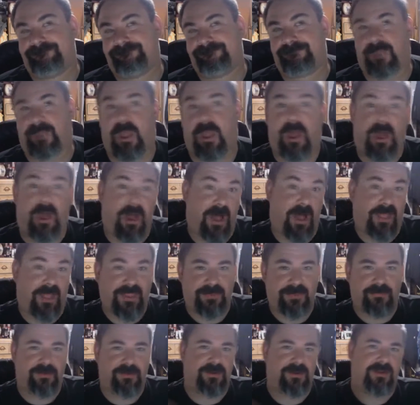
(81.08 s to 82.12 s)

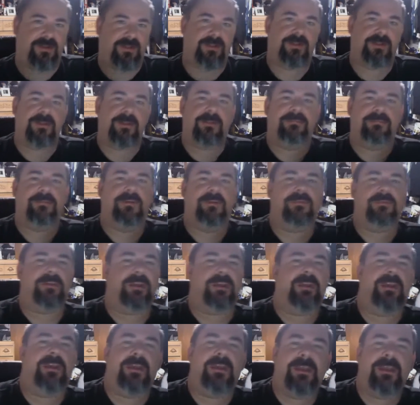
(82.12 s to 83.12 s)
Hollywood movie.